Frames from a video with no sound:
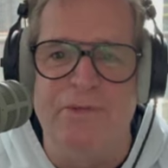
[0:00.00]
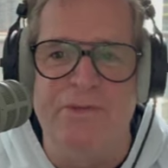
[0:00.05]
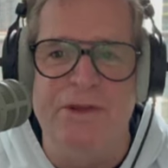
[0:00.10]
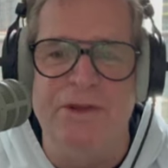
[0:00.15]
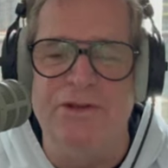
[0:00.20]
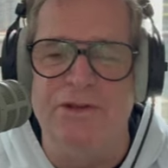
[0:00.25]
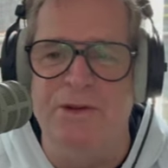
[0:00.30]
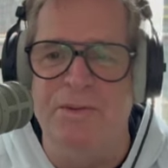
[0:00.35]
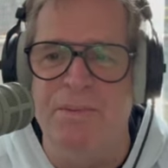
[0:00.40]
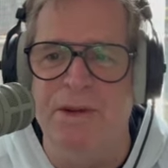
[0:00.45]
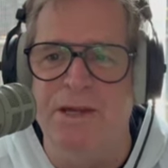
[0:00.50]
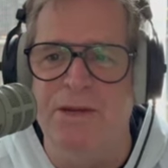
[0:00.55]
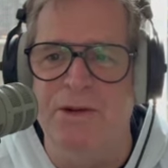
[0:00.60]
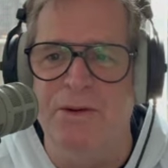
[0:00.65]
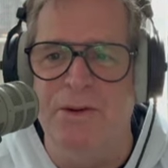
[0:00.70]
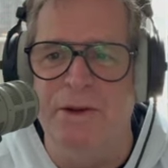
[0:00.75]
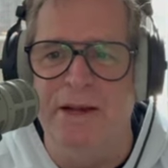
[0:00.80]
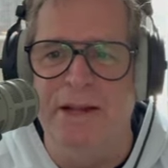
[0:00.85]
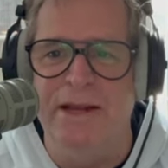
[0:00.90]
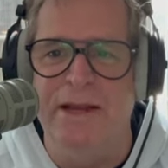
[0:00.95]
that should be
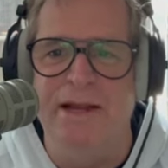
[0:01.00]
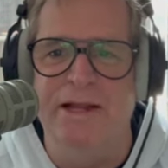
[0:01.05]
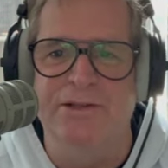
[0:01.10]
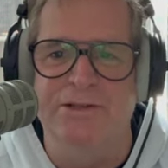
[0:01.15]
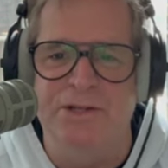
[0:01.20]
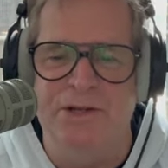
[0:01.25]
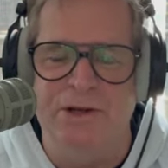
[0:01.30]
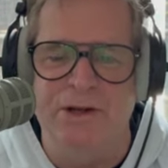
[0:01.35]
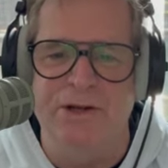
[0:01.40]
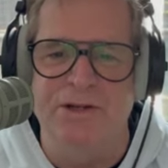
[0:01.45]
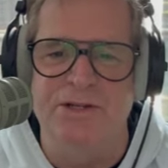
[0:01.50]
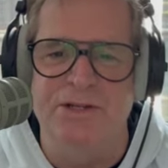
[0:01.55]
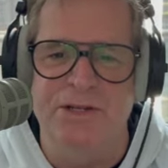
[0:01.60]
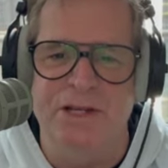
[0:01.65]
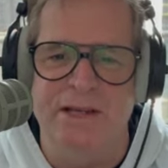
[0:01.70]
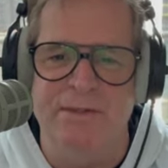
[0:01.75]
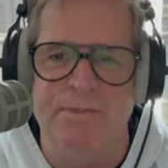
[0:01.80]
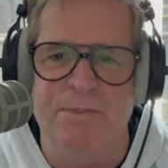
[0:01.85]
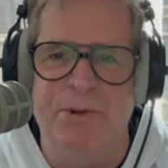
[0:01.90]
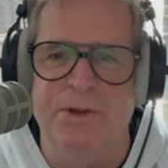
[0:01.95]
doing it, it's her.
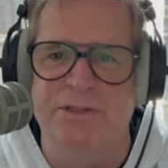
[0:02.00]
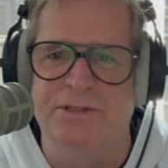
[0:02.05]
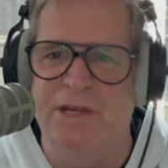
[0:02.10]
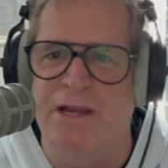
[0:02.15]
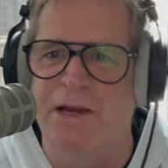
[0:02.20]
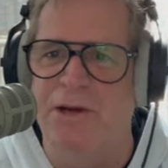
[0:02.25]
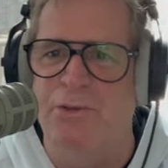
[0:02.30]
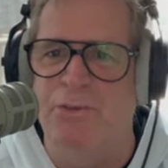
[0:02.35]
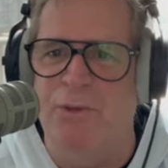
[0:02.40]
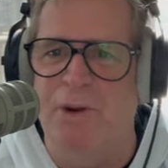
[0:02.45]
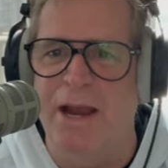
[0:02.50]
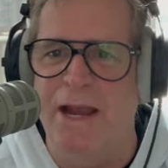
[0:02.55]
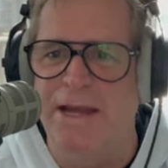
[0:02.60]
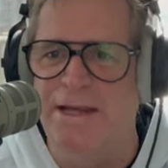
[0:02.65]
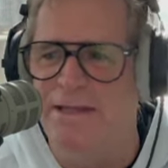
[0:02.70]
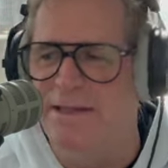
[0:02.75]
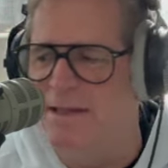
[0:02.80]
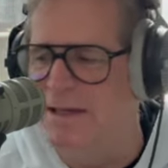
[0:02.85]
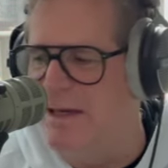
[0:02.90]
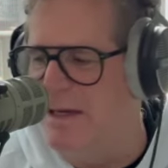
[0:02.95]
She puts a
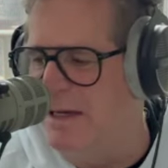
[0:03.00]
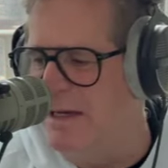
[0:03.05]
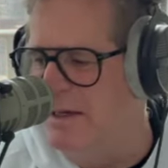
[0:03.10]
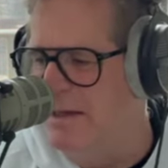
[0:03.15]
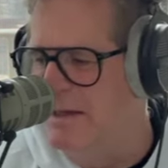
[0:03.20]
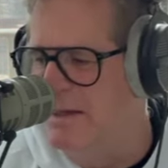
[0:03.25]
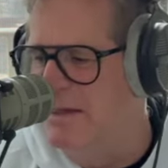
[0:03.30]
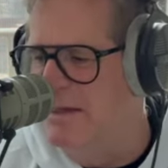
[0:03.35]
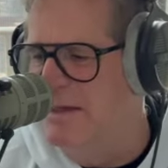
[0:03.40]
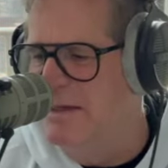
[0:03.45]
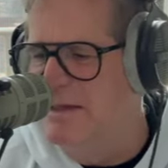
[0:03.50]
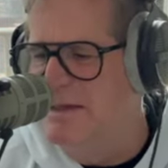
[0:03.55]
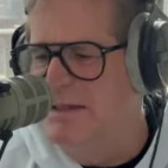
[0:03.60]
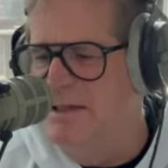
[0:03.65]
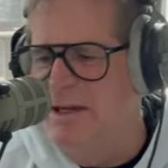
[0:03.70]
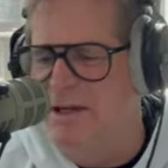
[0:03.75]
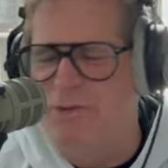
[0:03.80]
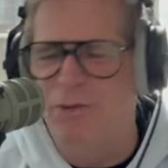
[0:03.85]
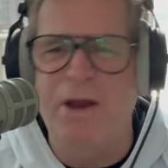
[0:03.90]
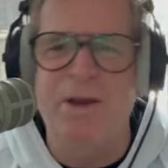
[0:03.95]
great
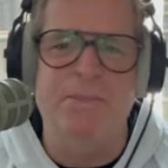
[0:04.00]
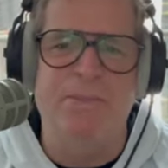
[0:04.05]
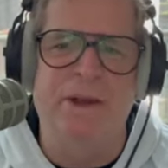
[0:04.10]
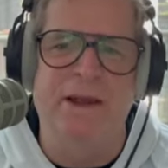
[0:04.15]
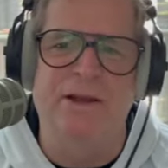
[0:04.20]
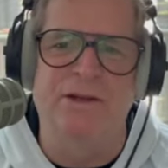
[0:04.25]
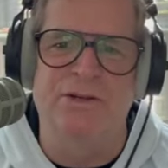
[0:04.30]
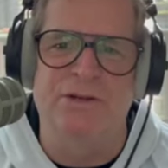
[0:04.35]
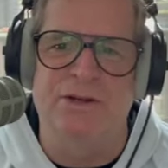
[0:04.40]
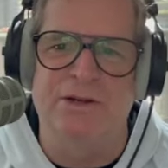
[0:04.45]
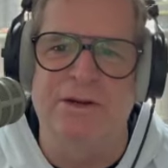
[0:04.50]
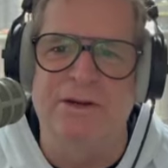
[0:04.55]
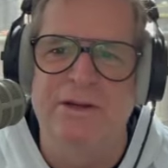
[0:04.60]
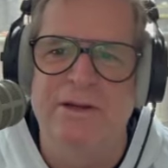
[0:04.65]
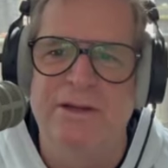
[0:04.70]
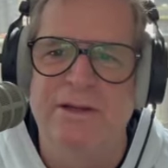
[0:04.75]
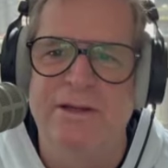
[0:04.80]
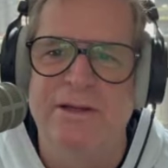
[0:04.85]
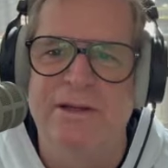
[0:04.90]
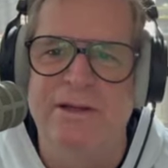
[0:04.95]
picture
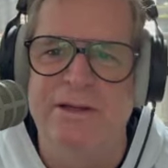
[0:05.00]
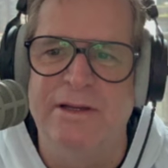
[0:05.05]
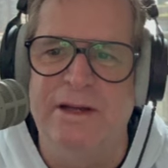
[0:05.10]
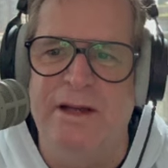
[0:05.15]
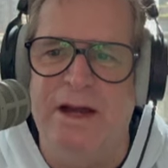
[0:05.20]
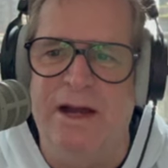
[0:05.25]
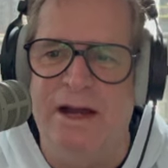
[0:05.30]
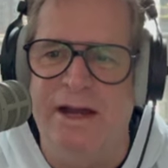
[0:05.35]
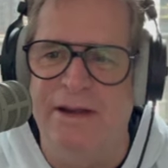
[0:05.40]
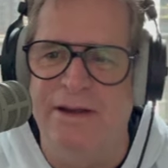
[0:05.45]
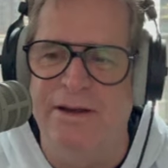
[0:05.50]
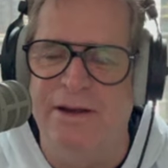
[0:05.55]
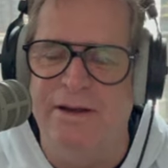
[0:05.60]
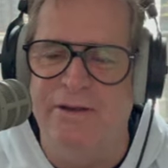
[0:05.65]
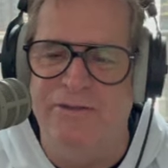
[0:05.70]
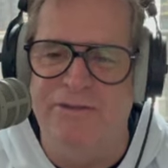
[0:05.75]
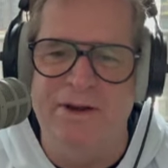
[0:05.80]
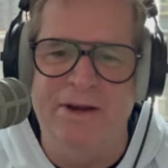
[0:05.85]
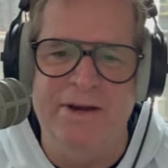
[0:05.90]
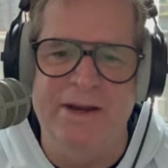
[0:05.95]
on
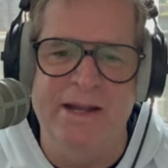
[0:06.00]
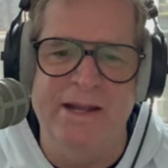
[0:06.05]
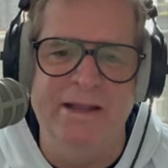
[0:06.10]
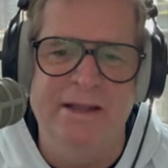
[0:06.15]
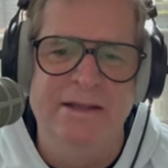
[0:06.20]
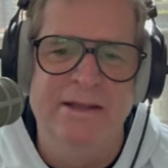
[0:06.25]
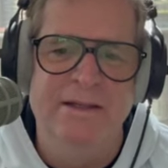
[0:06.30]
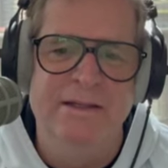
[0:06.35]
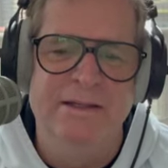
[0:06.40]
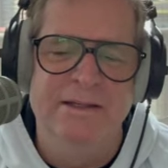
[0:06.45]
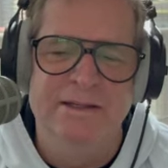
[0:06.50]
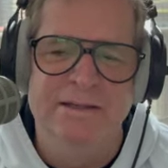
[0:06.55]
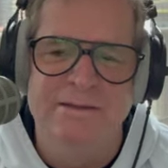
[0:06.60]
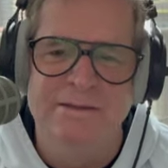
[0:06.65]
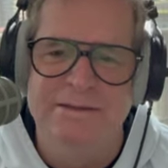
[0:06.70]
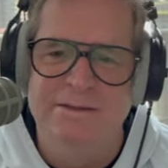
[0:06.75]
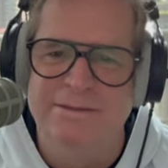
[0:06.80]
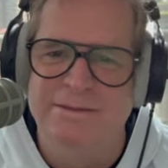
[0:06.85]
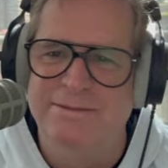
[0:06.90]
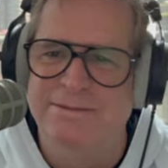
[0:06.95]
a very
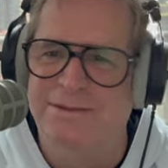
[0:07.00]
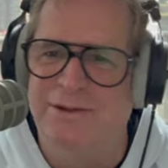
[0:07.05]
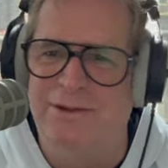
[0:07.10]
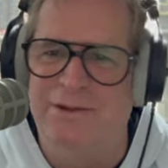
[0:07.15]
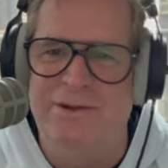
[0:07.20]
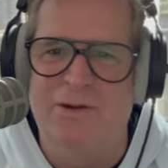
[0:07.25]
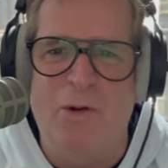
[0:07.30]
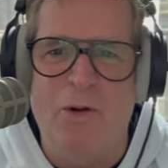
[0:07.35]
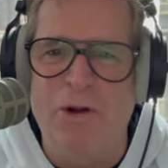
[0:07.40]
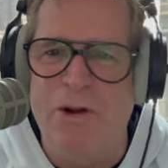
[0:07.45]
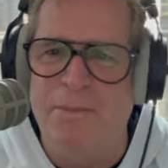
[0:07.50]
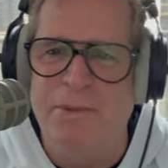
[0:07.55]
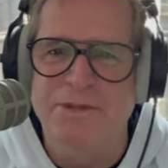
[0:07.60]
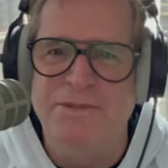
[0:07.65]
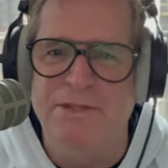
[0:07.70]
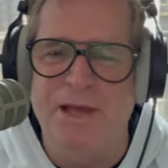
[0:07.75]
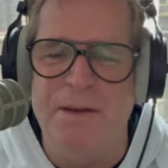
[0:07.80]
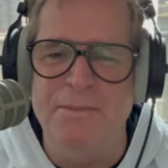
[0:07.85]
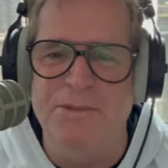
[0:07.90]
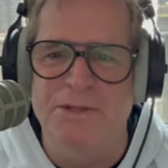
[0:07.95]
horrible
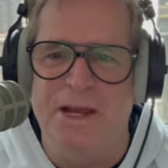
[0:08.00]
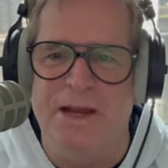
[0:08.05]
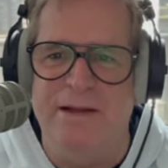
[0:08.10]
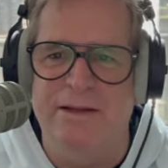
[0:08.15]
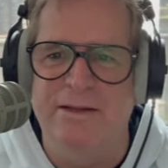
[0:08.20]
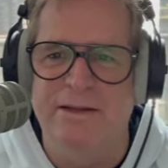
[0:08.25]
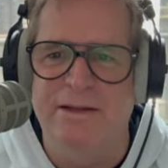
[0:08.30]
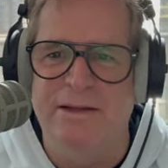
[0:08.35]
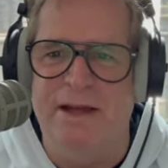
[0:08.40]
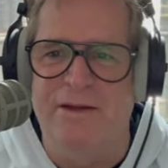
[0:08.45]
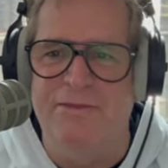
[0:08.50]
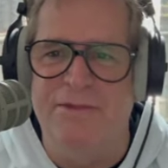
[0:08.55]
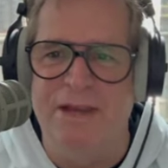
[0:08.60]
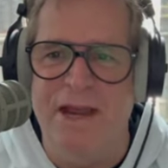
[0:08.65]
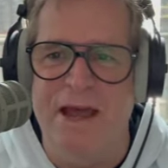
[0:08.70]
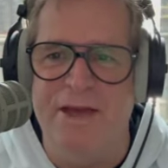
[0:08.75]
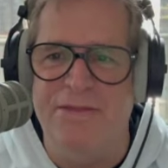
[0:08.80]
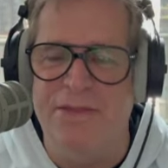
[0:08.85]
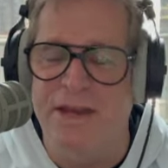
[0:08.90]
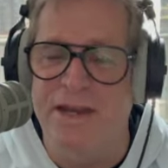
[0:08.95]
subject of
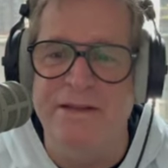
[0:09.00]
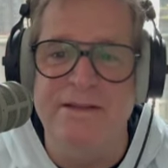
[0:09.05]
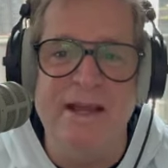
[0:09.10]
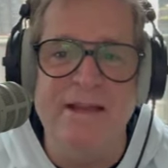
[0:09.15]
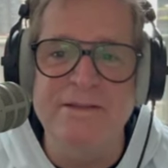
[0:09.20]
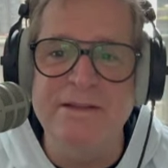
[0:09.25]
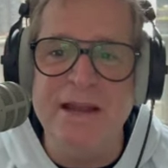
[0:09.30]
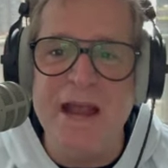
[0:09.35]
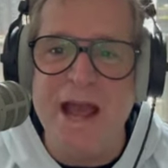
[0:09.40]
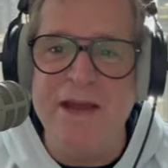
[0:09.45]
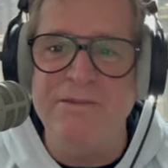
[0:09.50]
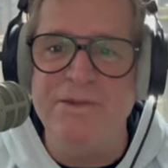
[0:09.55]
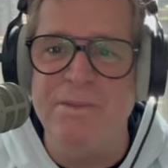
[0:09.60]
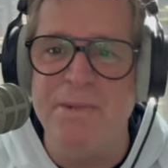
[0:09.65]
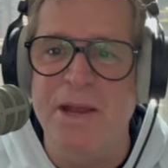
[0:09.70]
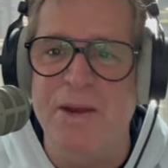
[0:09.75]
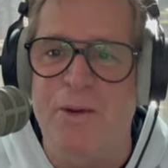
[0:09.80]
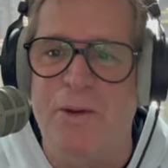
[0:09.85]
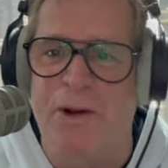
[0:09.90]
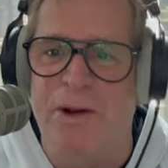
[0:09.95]
death. And it doesn't have to
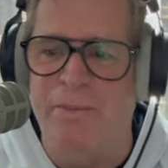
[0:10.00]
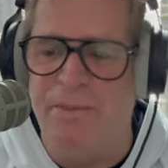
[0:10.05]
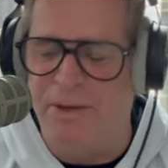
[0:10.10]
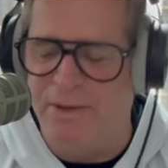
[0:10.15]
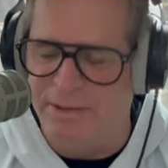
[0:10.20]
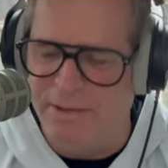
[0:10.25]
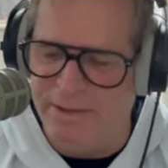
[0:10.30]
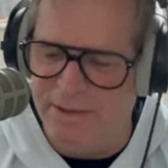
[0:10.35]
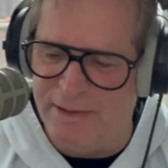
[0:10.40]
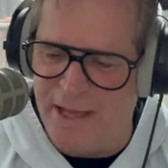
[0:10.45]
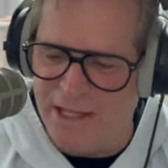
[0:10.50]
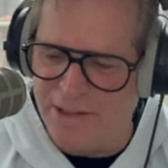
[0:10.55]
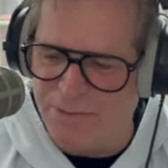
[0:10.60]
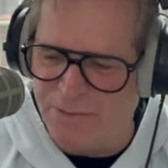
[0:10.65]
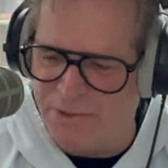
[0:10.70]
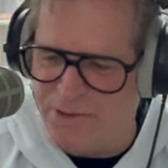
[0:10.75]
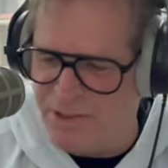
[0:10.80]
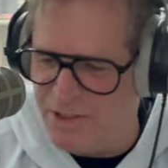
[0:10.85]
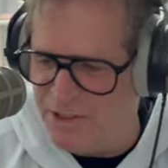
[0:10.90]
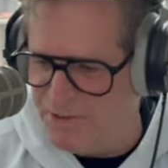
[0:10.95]
be horrible. And that's
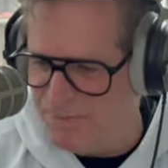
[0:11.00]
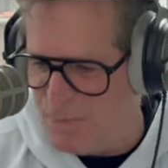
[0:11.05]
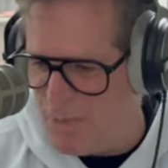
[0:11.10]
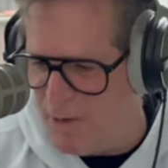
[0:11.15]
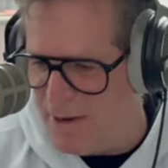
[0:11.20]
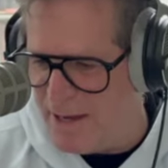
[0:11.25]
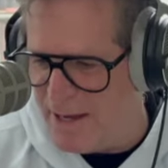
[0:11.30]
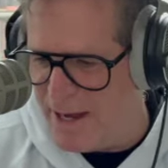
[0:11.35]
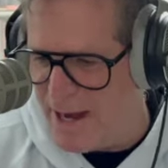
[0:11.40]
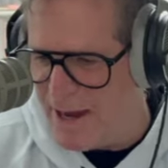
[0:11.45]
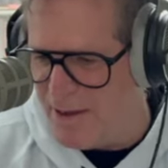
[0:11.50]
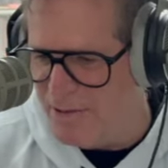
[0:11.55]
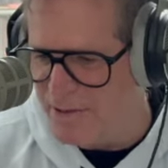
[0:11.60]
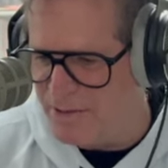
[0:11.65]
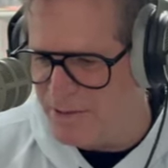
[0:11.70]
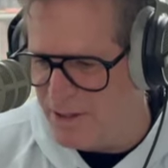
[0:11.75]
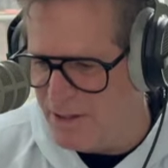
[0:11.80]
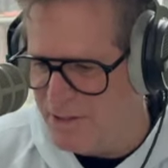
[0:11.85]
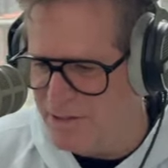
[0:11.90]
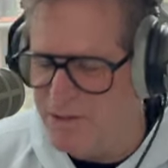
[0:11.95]
what she's pointing out.
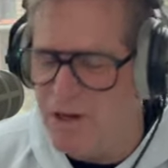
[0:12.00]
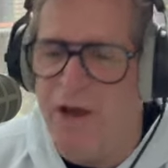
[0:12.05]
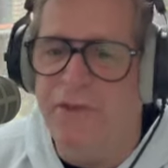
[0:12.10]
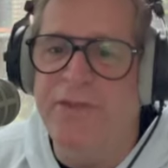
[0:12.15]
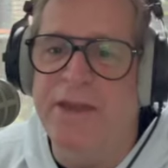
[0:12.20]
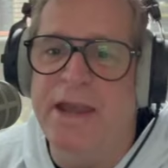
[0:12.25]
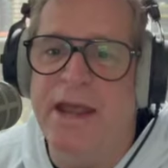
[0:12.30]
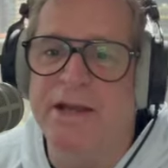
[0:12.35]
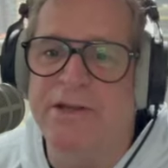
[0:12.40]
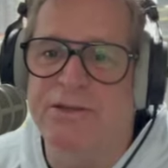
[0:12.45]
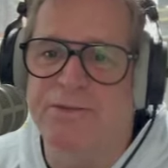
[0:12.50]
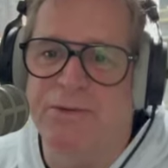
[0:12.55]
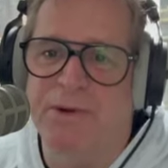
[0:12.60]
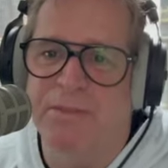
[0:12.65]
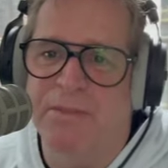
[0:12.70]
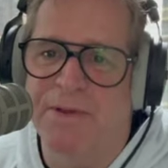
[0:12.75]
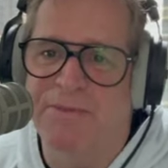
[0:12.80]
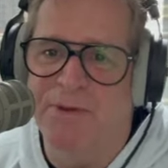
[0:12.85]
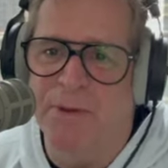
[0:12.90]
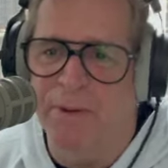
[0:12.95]
So it's called The Next
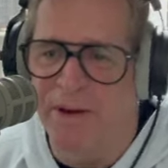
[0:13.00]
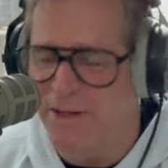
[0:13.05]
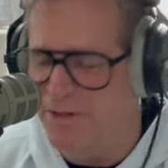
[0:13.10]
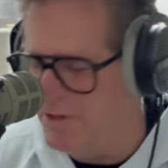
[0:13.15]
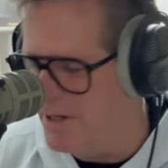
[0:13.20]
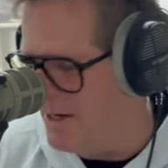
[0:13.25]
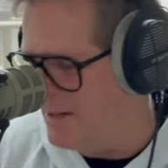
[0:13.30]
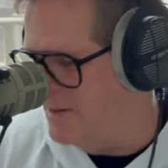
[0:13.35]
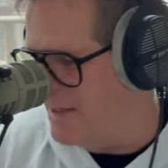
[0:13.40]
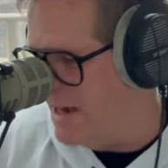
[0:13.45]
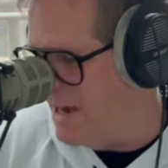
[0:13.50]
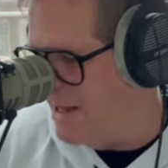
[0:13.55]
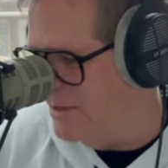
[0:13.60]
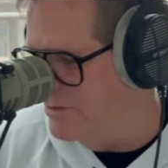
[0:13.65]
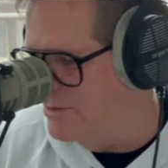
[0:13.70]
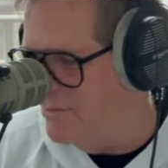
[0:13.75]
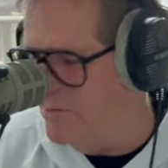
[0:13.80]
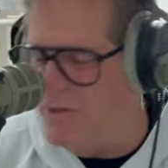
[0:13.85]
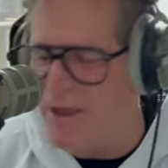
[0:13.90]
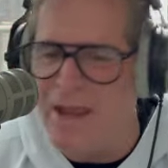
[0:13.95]
Room, if you want to check that out.
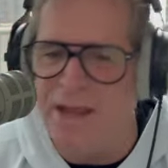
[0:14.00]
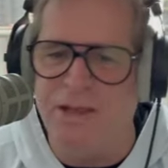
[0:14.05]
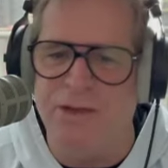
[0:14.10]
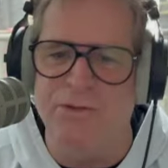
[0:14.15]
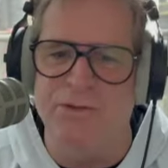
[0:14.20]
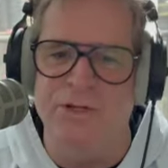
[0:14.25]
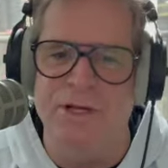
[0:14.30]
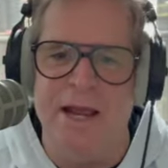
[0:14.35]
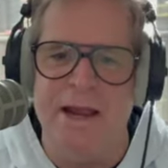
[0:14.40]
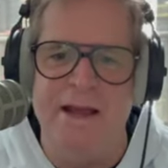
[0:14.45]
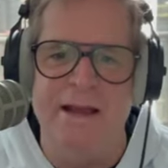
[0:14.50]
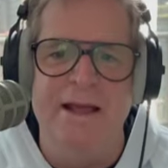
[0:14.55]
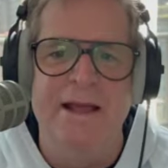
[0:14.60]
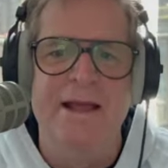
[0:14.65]
So thank you, Jane.